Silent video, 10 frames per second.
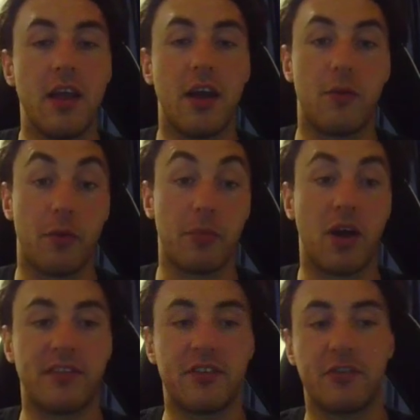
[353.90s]
from your
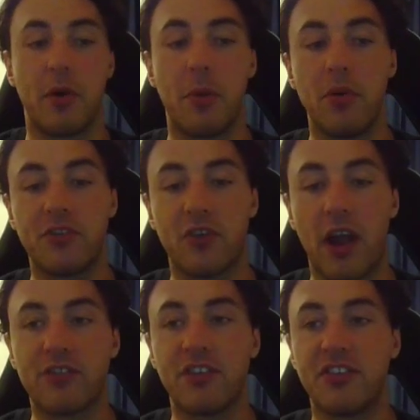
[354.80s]
Unsealed Spellbook. So I
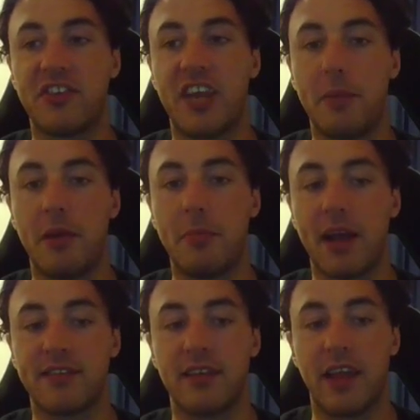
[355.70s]
actually just TP'd
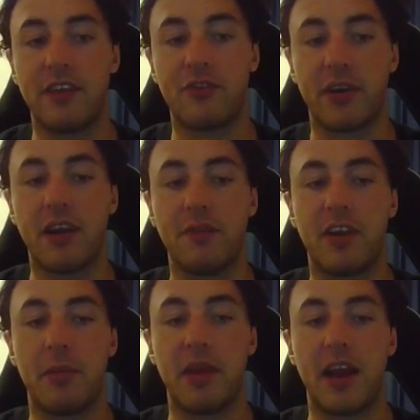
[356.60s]
back to lane, so I didn't have
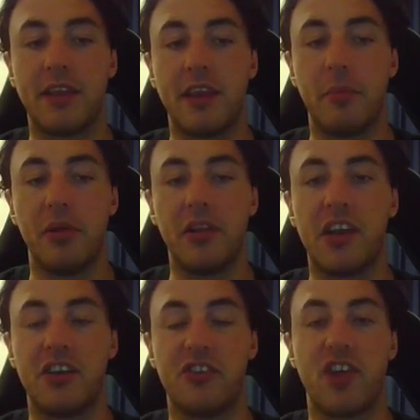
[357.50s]
TP, and I had the ability
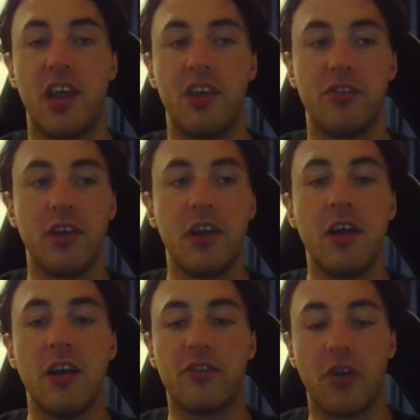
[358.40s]
to change.
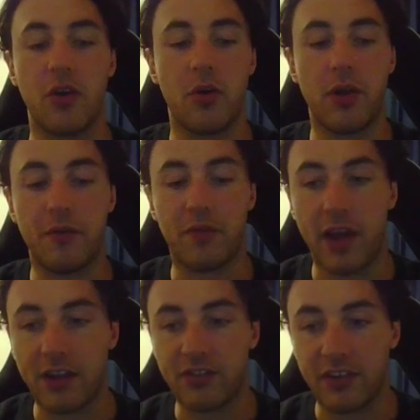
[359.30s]
So if I
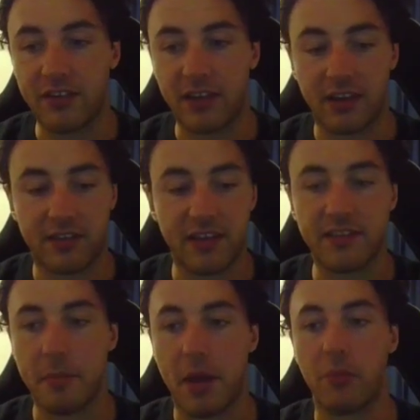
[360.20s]
actually assess
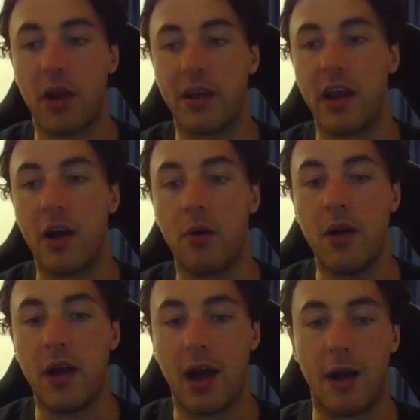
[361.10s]
the map right now,
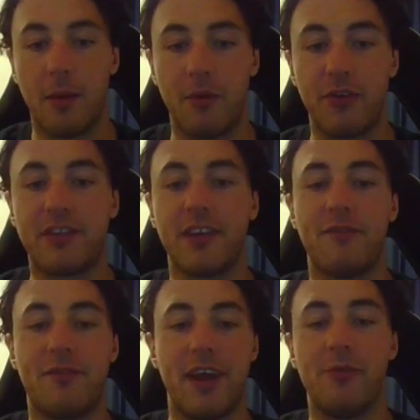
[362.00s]
we're versing a
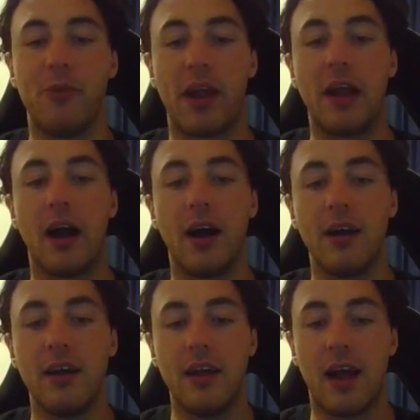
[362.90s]
Fed Rengar.
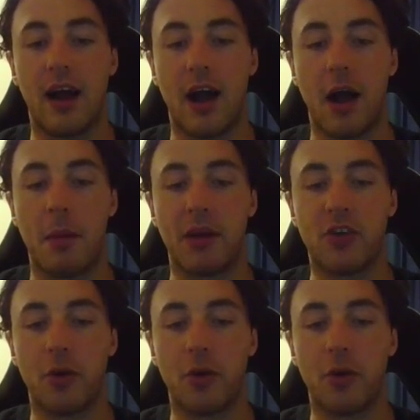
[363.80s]
My top